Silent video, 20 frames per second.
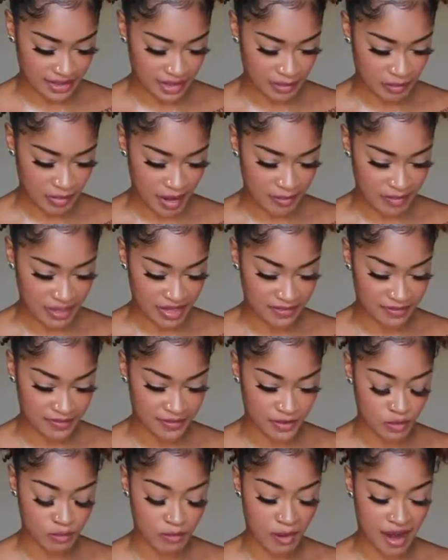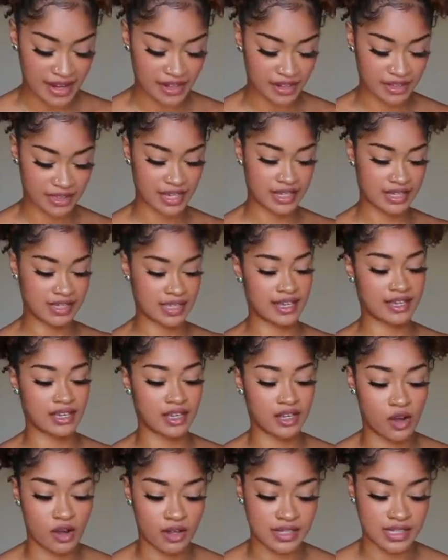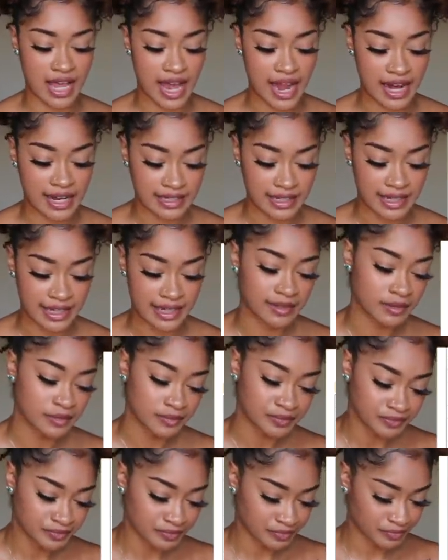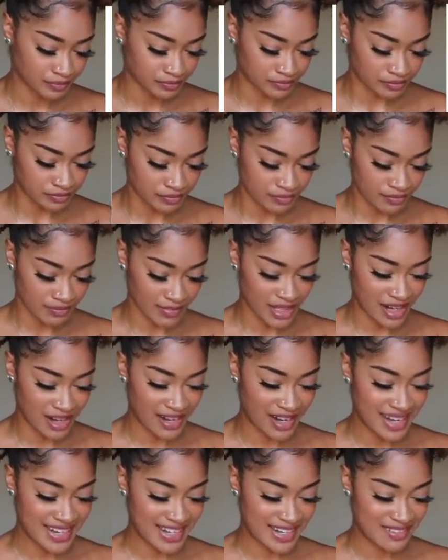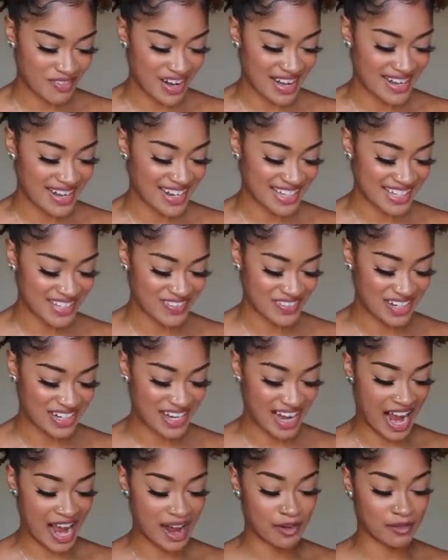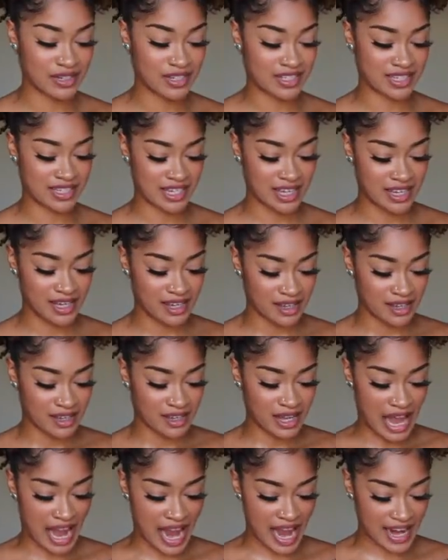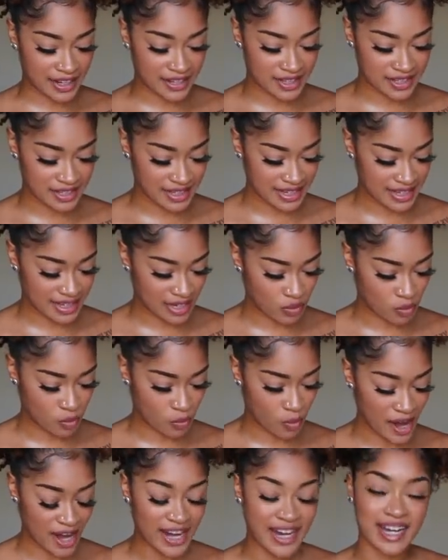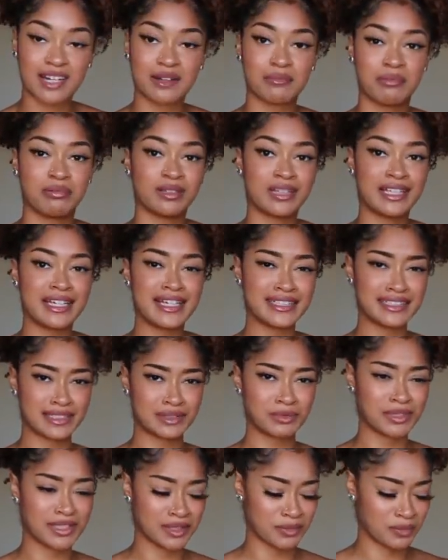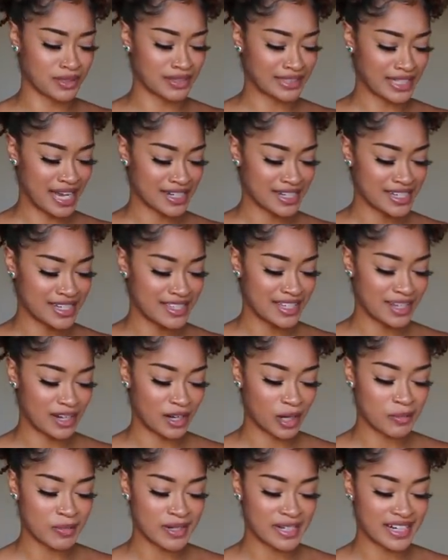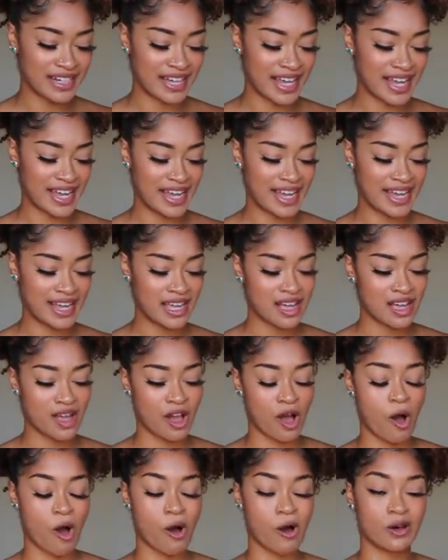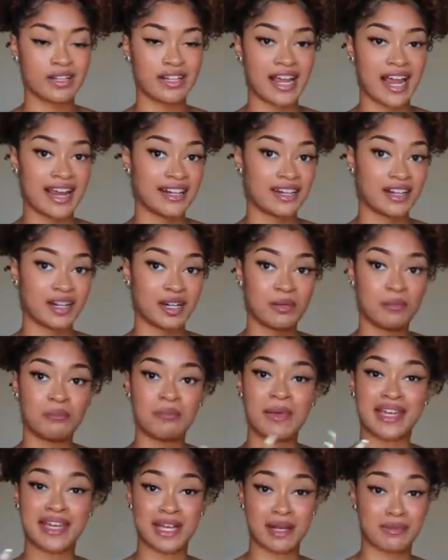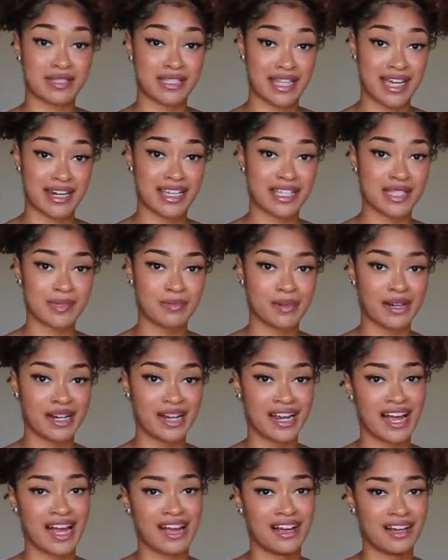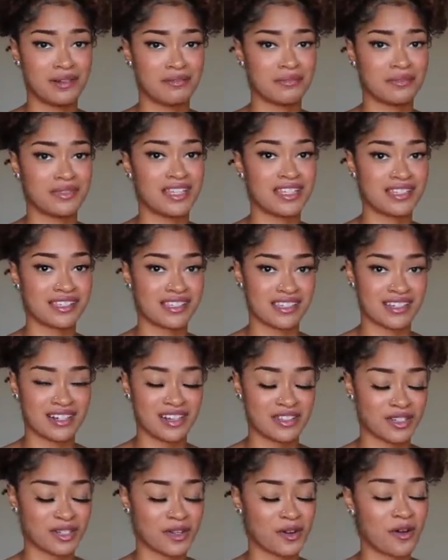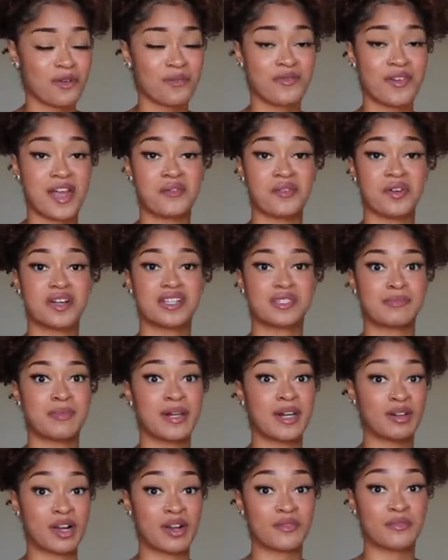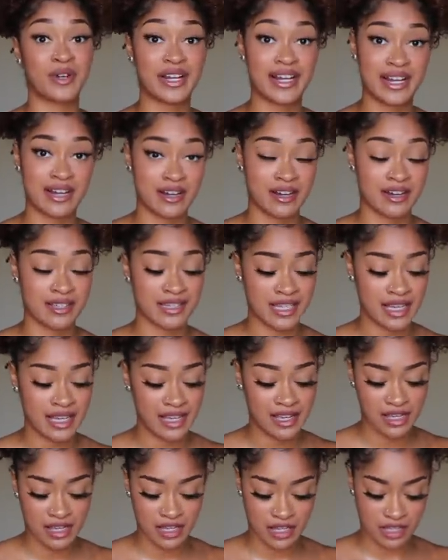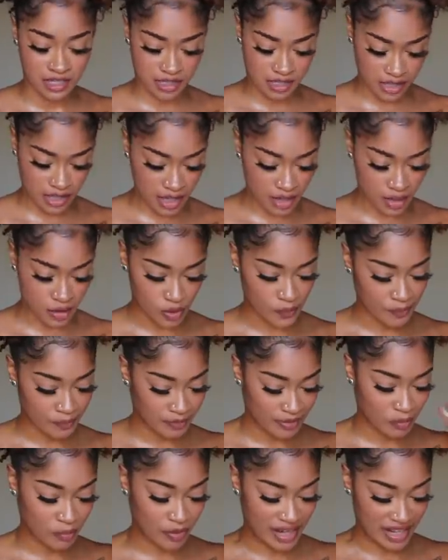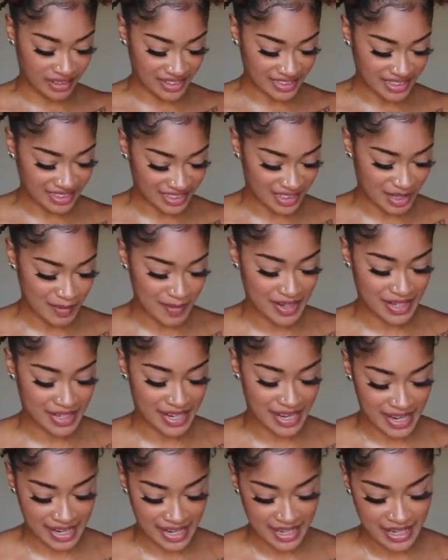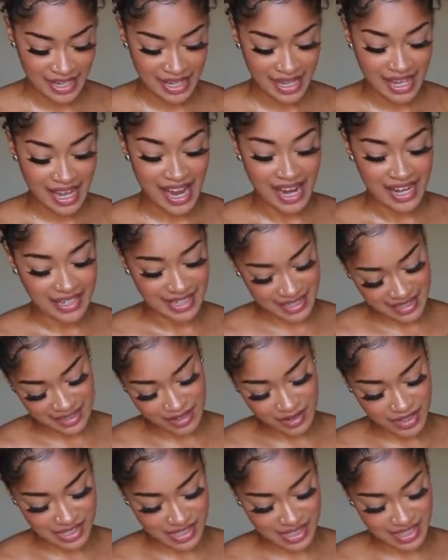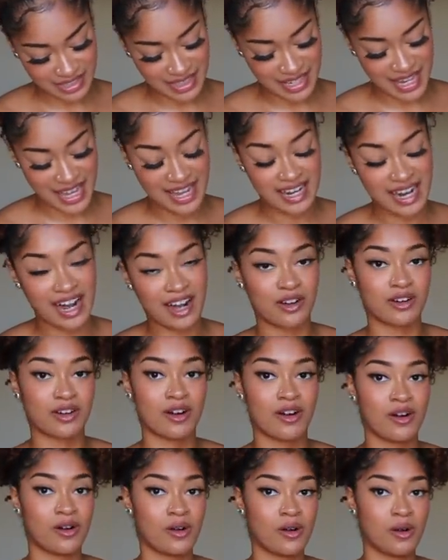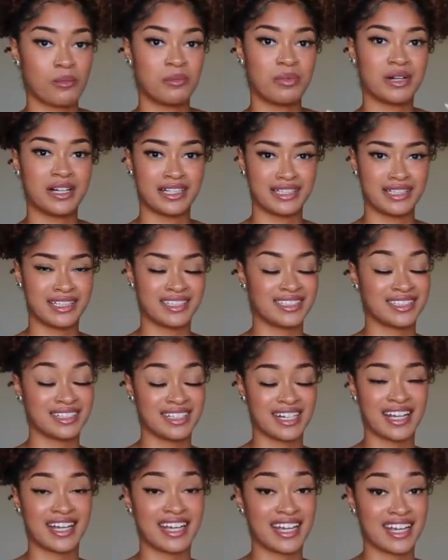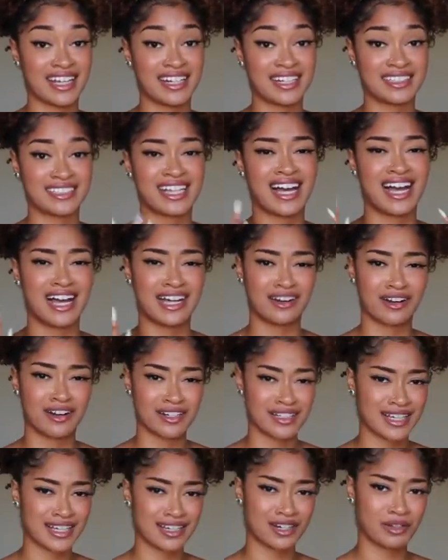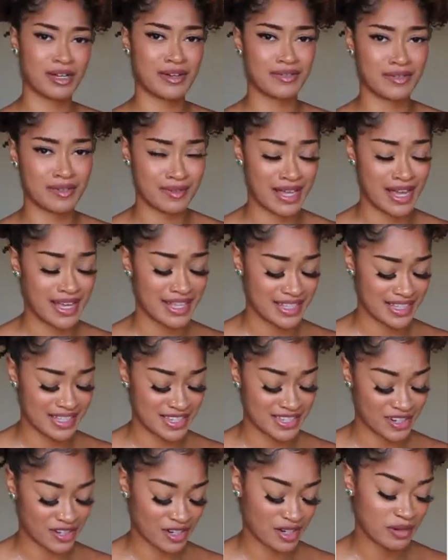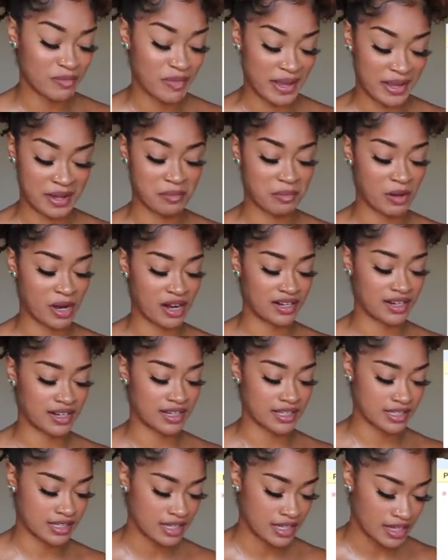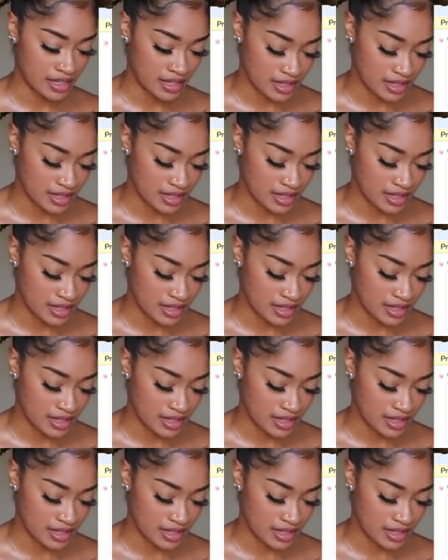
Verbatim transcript: There might be a few minor things that could cause acne. All right, my next one I was actually quite pleased with was actually the Urban Decay All Nighter Makeup Setting Spray. Um, this is another cult favorite. It's been around for years. So when I looked at the Urban Decay, I did notice that they had alcohol, but again, it's kind of hard to get away from that in certain makeup products.